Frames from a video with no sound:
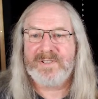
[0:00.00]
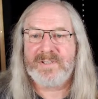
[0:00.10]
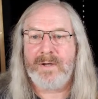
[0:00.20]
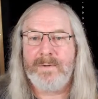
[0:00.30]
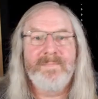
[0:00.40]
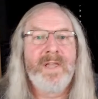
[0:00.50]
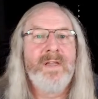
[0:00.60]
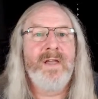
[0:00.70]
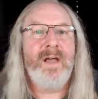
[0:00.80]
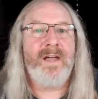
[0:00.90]
So
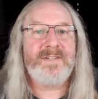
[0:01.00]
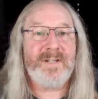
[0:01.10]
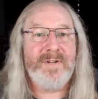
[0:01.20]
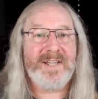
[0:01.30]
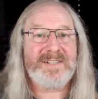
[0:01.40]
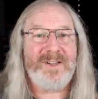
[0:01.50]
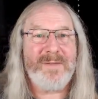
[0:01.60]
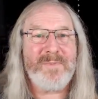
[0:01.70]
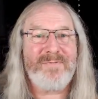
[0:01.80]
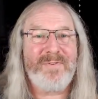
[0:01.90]
until next
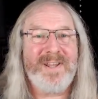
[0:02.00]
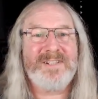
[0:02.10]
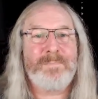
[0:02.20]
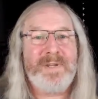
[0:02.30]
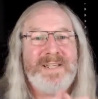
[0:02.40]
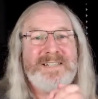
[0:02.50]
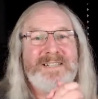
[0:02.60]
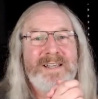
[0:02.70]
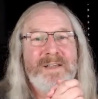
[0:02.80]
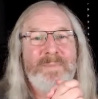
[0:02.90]
time, my friends,
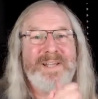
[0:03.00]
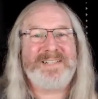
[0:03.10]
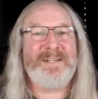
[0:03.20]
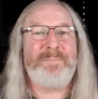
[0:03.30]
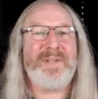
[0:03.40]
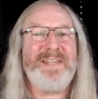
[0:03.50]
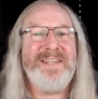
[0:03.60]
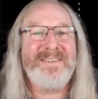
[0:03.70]
peace, blessed be.